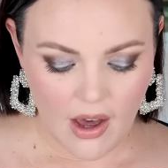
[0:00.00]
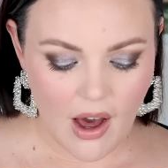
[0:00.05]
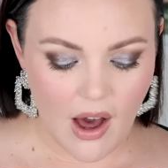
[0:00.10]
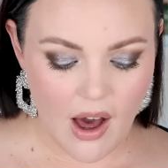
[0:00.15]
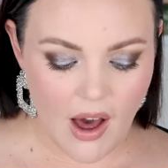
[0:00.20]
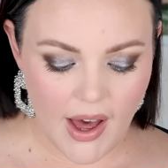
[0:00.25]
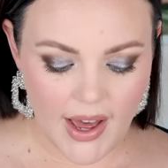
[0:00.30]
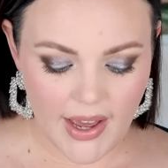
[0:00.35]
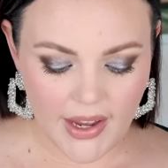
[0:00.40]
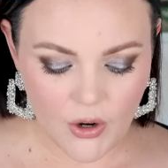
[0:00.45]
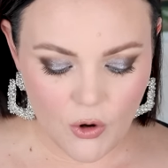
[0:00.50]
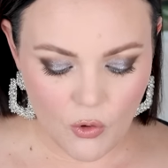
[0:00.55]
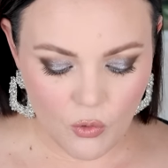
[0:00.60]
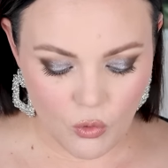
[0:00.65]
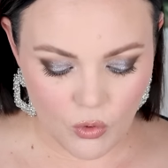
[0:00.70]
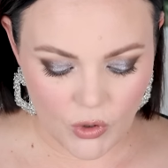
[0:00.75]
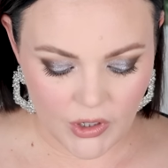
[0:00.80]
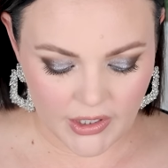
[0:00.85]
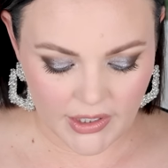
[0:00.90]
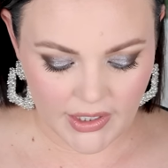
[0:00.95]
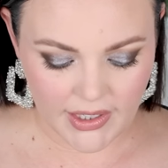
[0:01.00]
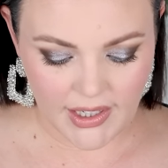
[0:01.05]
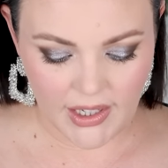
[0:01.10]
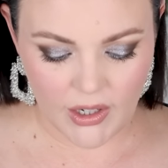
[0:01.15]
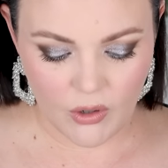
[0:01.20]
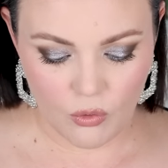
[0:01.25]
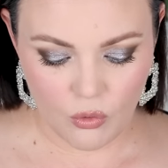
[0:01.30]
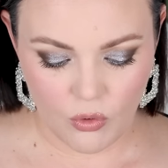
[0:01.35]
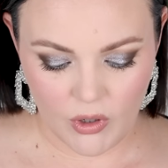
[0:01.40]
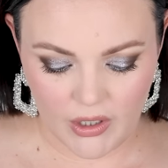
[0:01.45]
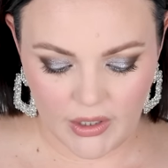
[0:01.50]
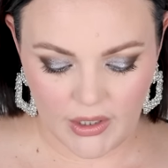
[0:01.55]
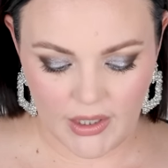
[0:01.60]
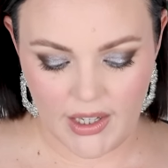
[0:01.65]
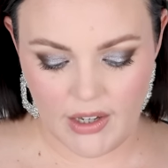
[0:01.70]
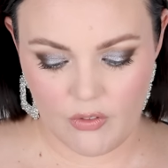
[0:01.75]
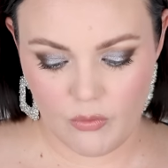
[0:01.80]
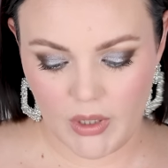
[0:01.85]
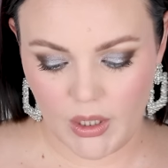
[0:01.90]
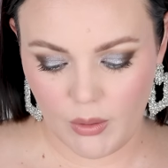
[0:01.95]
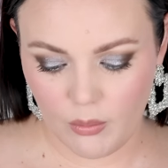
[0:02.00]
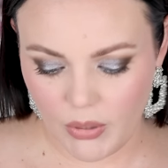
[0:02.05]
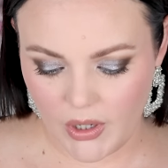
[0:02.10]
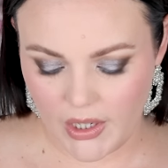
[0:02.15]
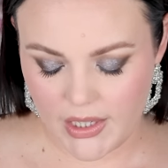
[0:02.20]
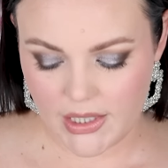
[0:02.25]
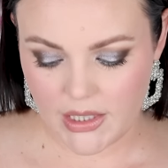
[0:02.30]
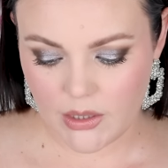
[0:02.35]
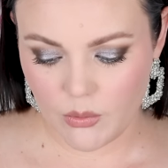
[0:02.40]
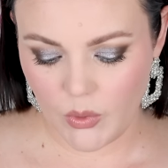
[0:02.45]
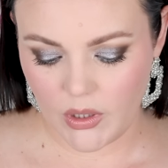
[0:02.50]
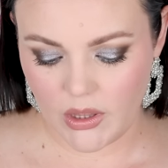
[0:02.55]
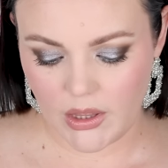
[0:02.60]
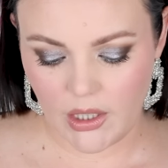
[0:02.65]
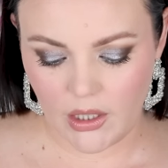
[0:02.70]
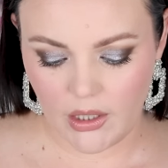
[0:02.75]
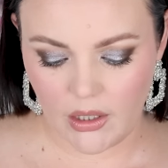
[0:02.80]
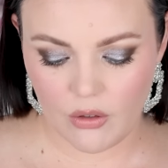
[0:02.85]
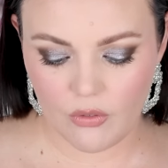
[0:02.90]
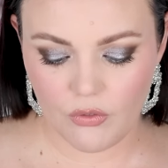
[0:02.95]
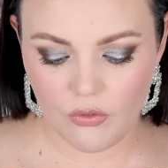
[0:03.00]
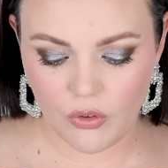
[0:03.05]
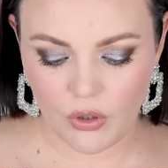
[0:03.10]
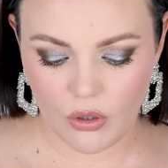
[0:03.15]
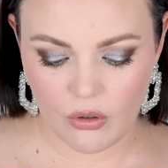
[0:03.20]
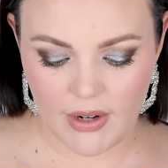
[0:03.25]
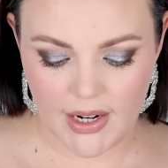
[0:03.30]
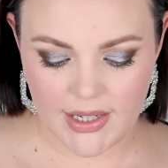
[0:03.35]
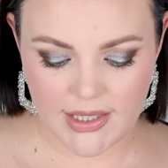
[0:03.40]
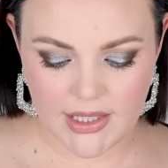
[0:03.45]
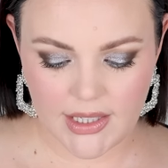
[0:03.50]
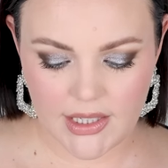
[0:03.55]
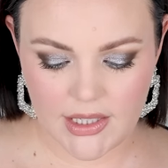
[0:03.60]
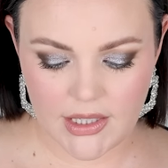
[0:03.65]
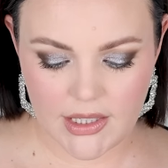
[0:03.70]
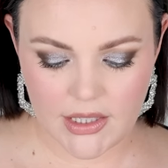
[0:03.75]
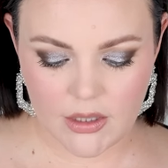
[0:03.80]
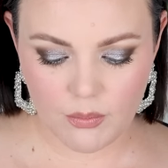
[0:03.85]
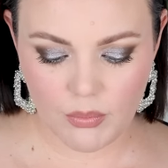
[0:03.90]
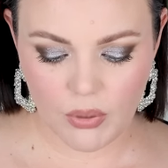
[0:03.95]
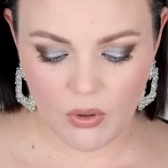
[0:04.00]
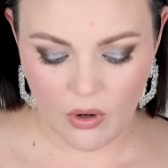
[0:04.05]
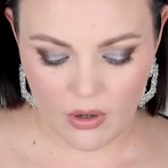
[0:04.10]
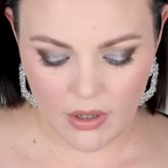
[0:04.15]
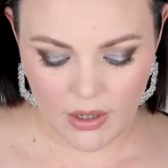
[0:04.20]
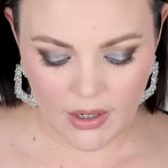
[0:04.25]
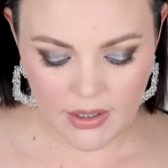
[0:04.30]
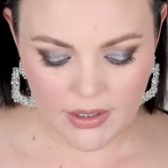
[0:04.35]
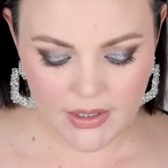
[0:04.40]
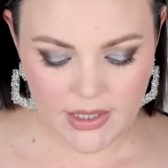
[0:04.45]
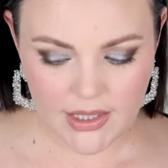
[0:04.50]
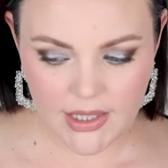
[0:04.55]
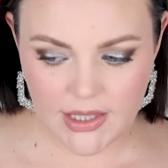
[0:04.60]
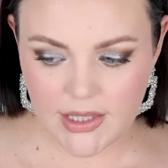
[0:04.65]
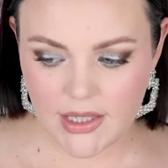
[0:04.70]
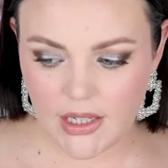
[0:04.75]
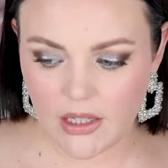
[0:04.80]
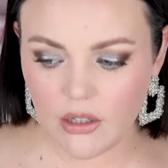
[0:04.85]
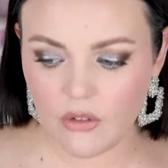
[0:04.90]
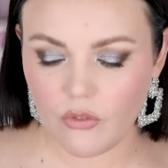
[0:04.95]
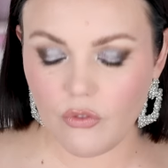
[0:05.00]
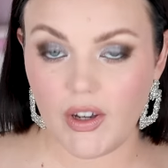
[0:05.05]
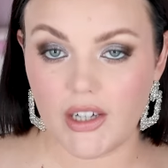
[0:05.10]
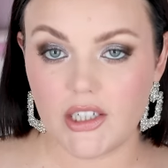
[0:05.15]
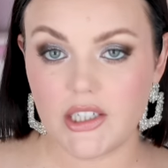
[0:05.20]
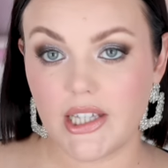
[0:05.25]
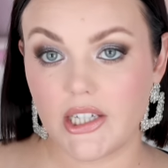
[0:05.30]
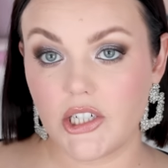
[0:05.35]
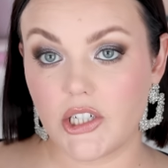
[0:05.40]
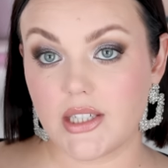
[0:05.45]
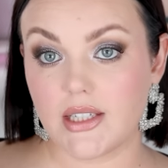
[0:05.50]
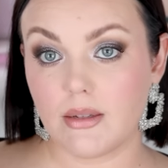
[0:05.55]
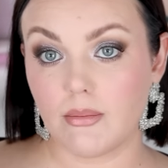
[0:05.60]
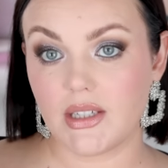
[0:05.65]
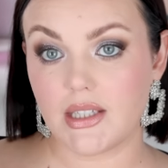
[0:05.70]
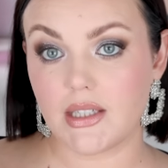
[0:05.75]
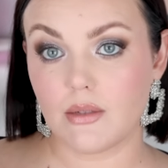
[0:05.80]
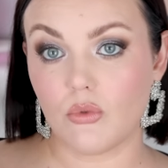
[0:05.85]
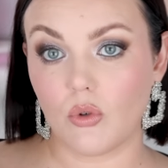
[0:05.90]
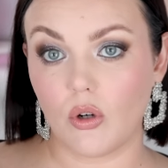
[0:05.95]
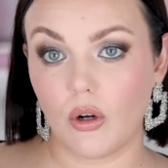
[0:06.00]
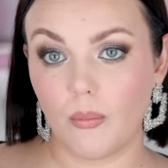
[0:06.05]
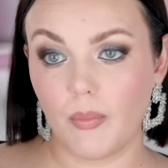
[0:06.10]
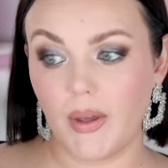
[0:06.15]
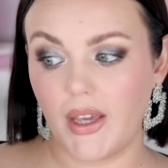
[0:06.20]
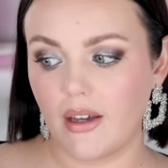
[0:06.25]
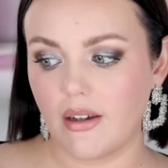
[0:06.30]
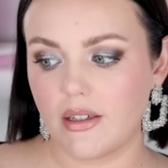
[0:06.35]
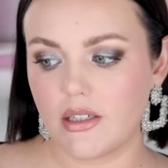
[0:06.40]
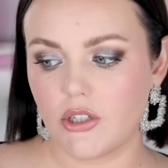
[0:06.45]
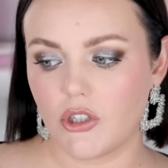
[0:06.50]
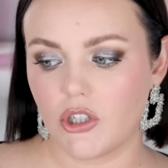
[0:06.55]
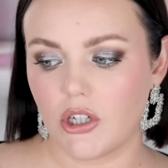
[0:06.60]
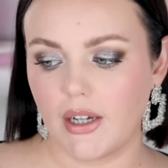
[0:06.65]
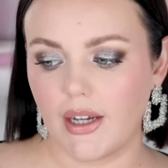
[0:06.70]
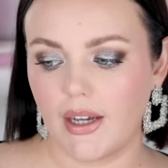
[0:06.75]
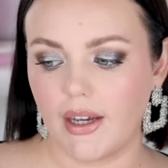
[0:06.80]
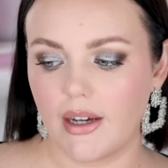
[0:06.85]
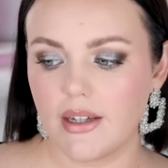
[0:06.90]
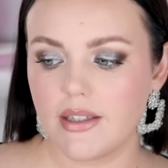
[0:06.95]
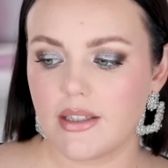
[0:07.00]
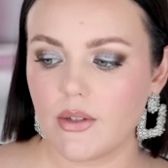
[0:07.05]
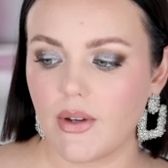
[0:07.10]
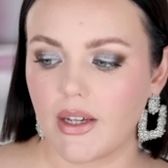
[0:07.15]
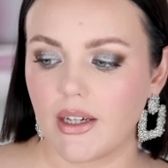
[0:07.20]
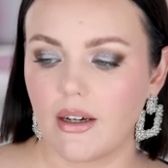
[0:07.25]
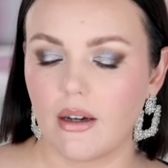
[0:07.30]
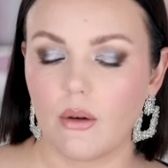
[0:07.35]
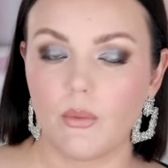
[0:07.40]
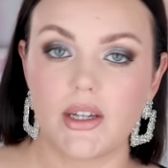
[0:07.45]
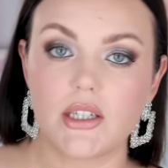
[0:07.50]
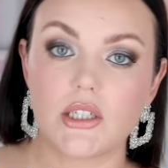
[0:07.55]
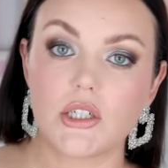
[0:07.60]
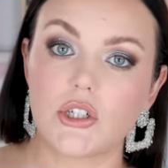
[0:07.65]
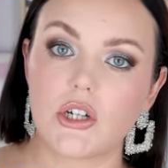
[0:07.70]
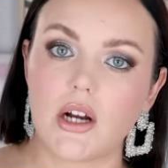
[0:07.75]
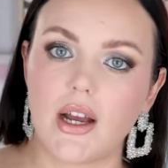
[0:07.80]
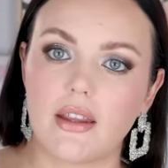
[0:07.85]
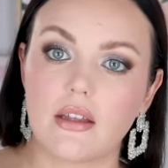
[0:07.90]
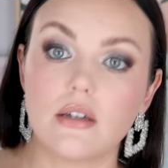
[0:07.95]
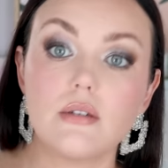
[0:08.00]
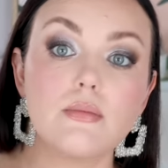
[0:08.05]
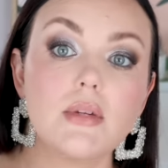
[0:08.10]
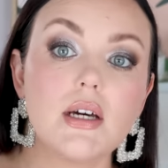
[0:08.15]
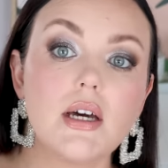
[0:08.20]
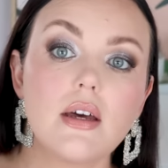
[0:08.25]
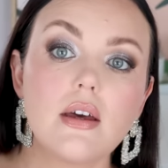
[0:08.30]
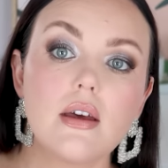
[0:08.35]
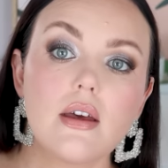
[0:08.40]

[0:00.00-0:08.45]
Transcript: I really, really have been impressed with the Florasis products this year. In fact, they just sent me some more in PR to try out, so I can't wait to try them.